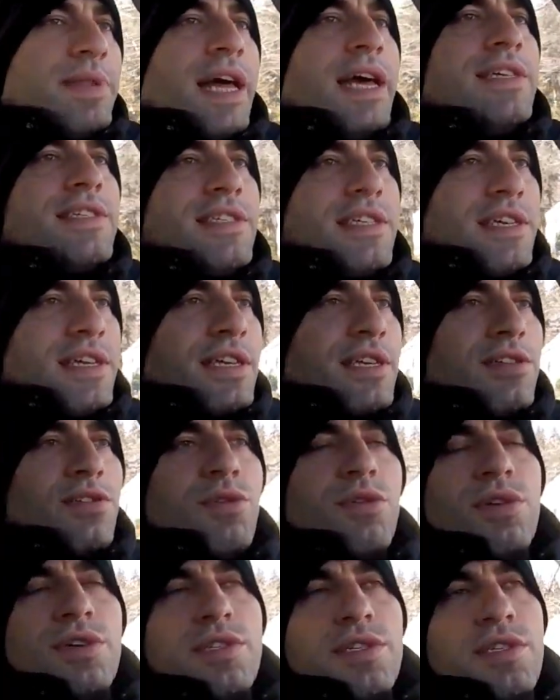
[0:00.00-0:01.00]
plasticky
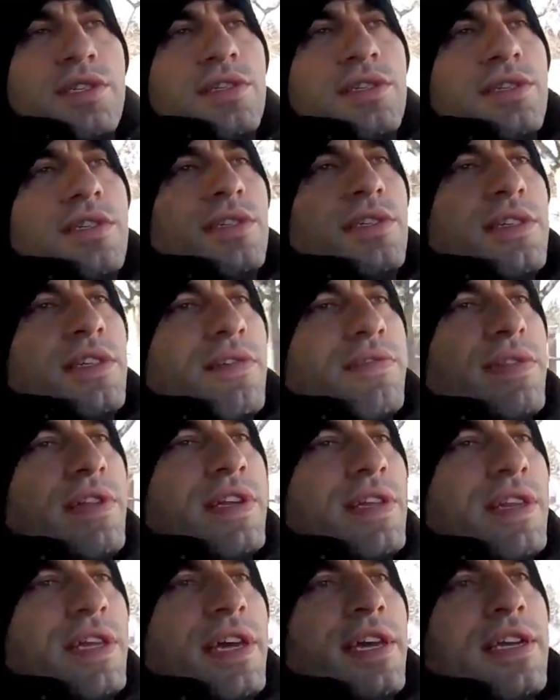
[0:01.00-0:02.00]
noises and stuff
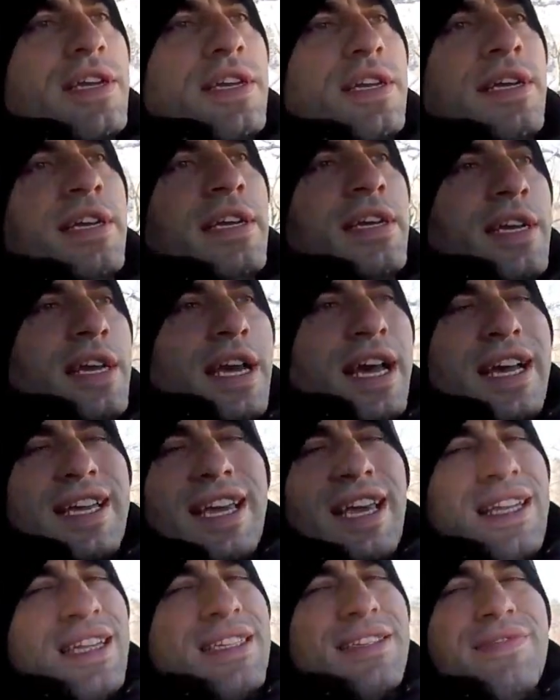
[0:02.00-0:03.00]
like that.
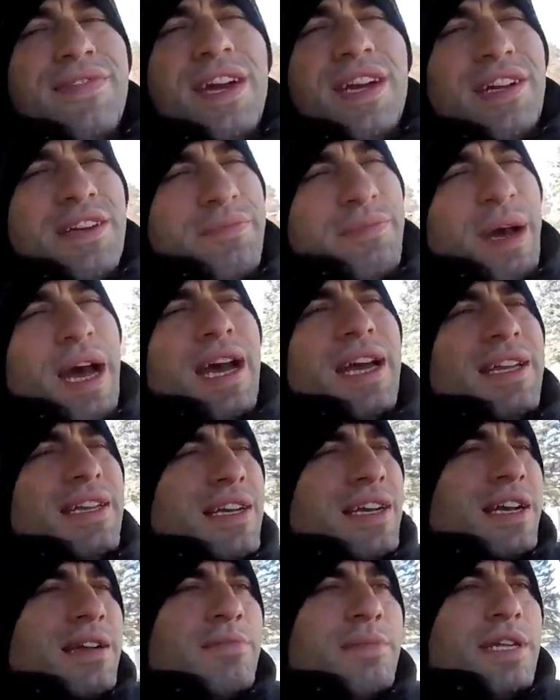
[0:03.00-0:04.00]
Again, it's very
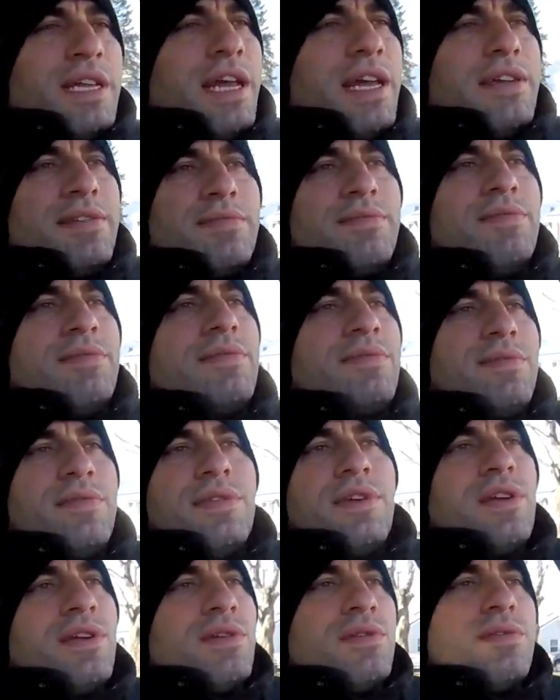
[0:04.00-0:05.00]
minor. I mean, I
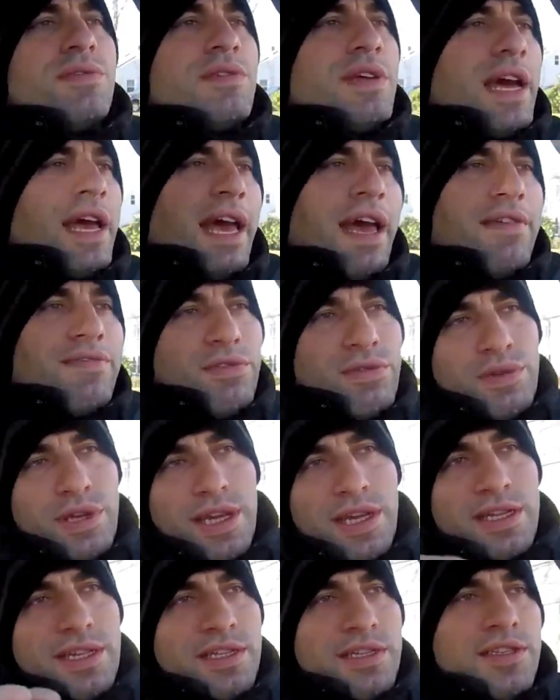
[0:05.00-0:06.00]
have to
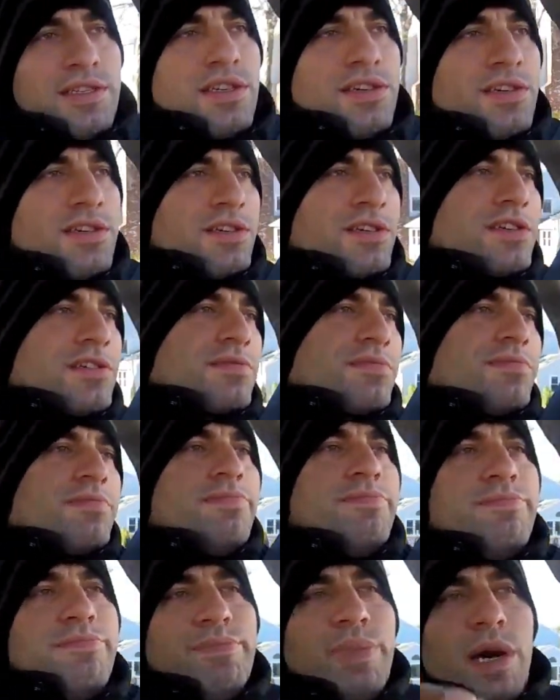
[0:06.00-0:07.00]
hit a certain
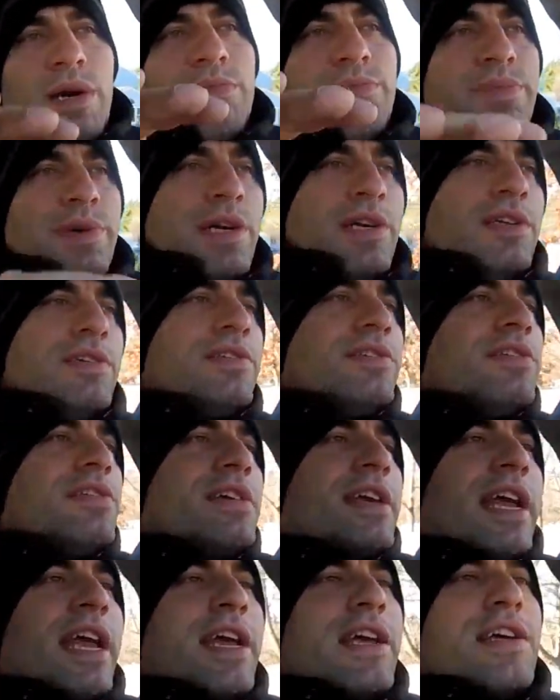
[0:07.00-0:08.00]
bump at a
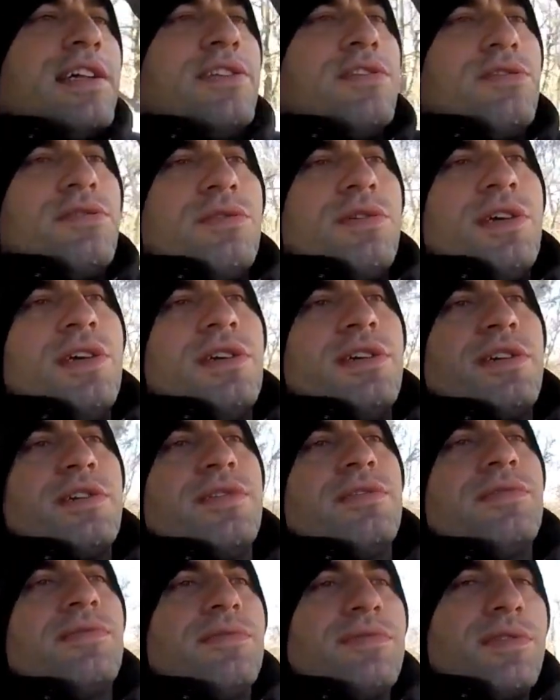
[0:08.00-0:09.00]
certain angle to
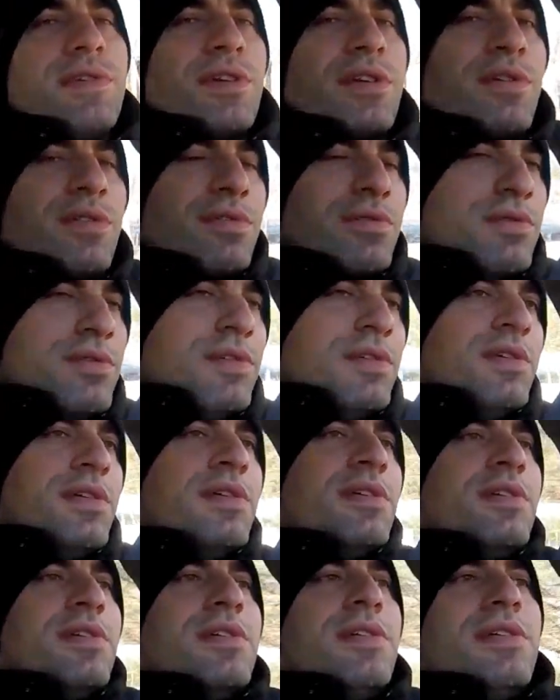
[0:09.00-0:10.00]
hear, you know,
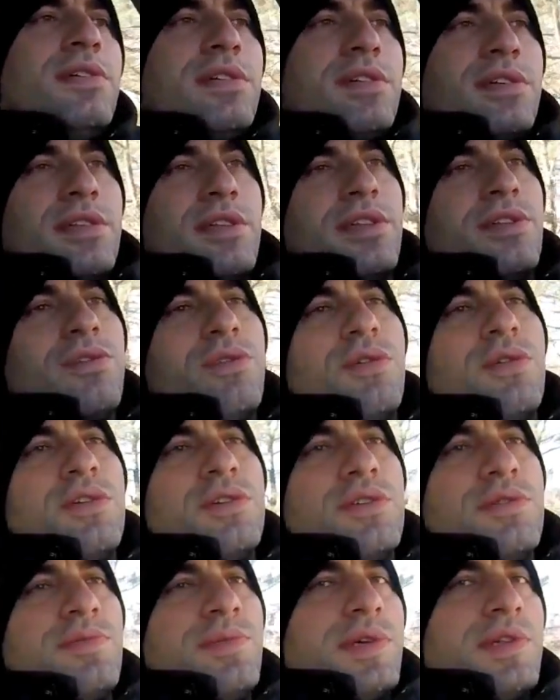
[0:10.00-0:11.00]
the
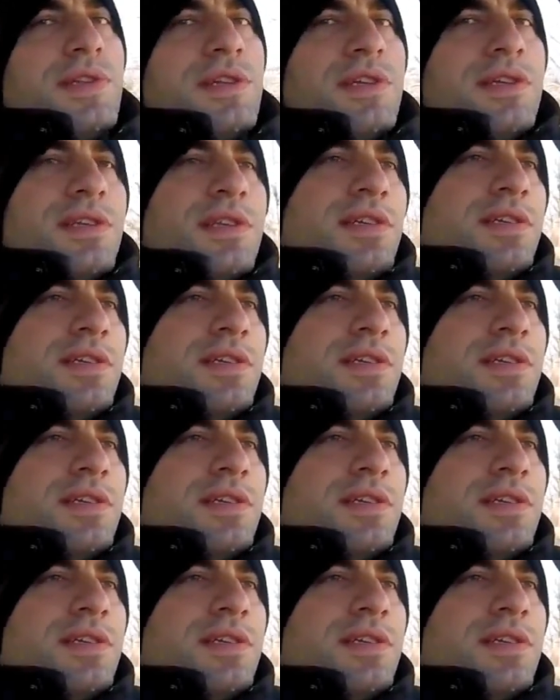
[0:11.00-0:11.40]
noise, but